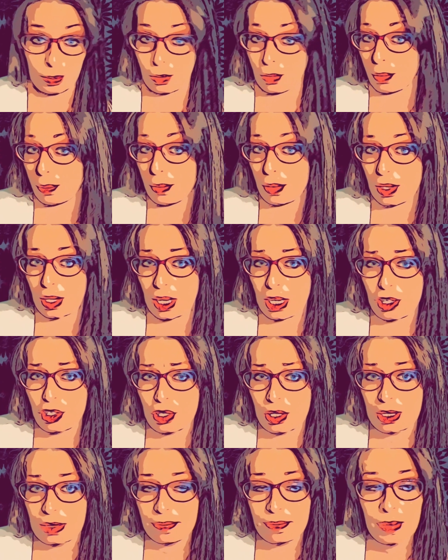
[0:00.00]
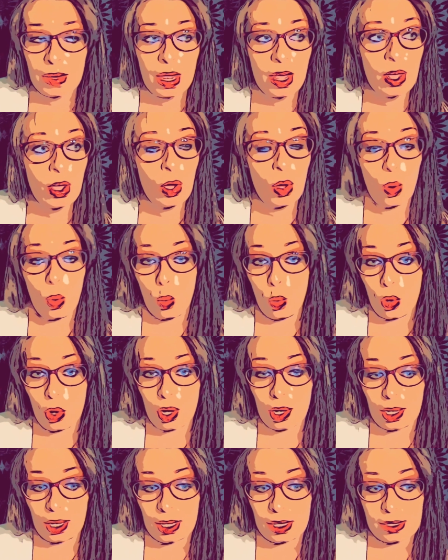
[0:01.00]
communication,
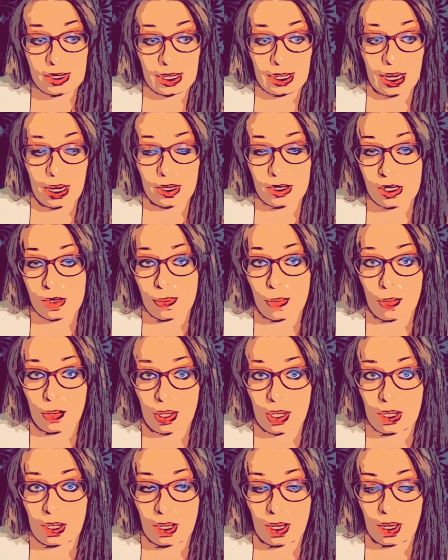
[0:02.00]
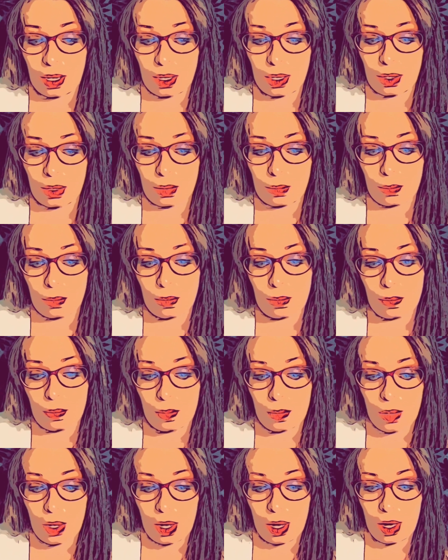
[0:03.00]
or it's a unspoken
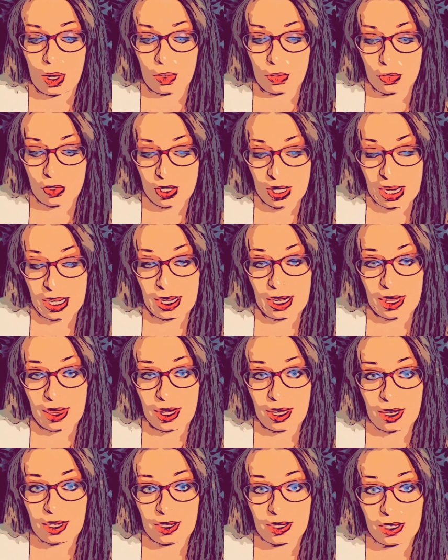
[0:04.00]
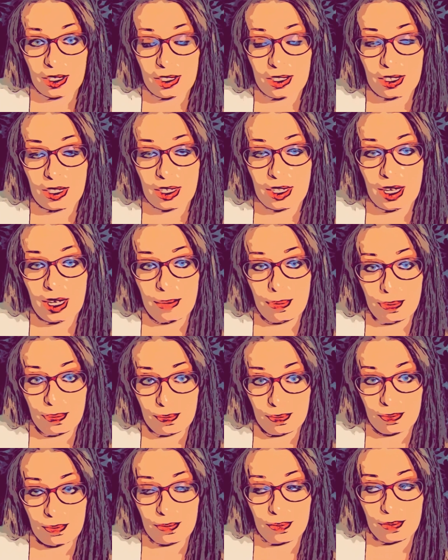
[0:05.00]
understanding that you keep
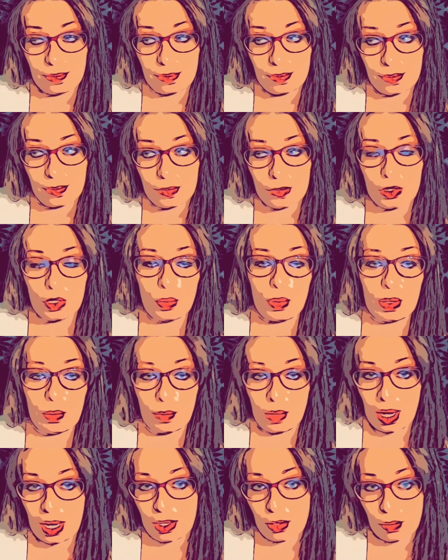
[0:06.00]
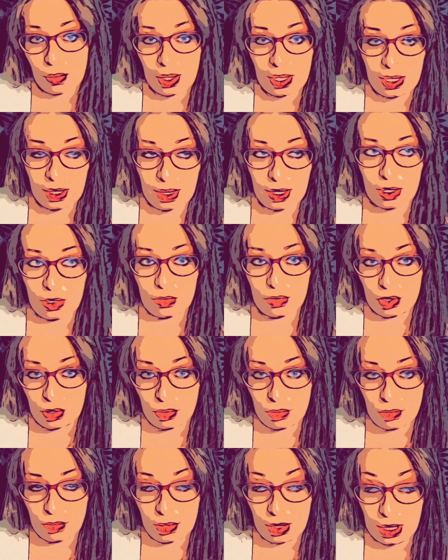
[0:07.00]
doing what I don't like that you
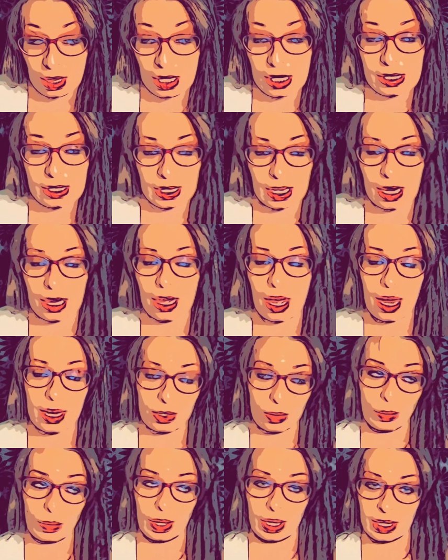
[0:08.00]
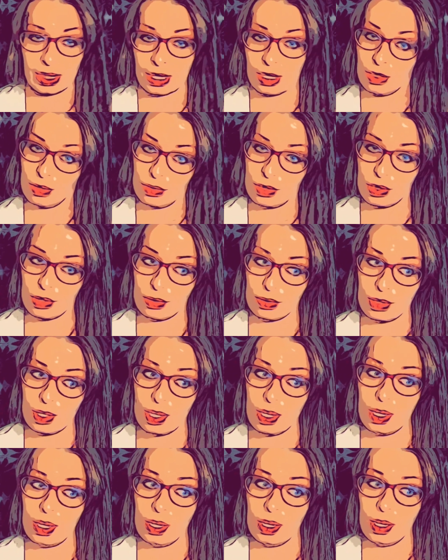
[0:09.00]
do, the things that I don't like that you do,
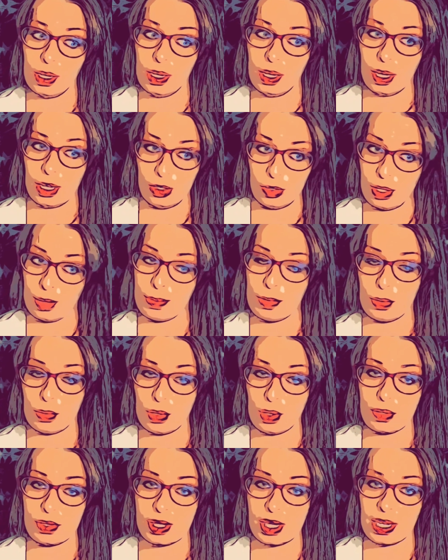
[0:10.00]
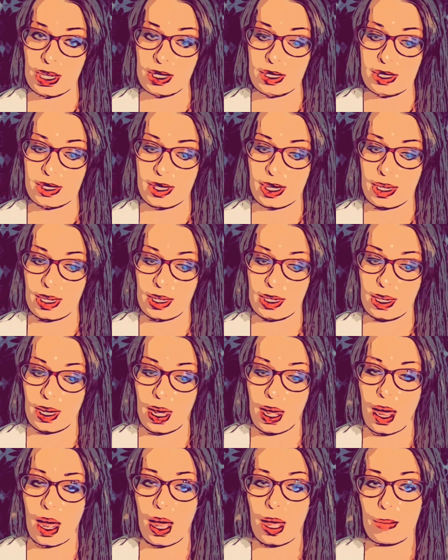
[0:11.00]
and you keep doing those things, then
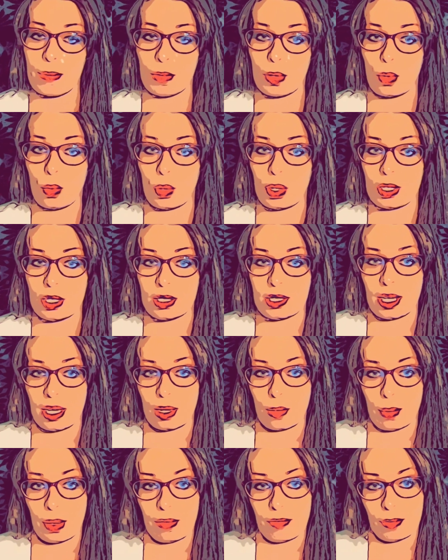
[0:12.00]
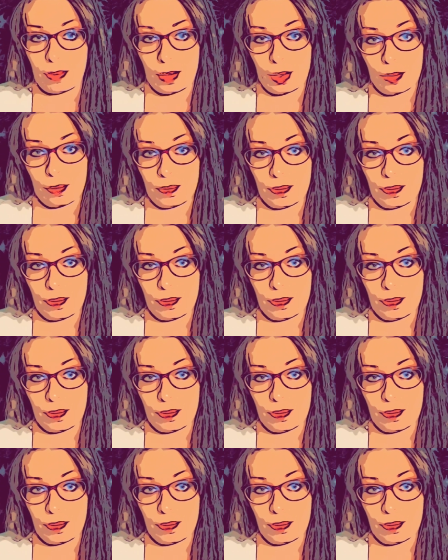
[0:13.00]
I'm going to take away from you.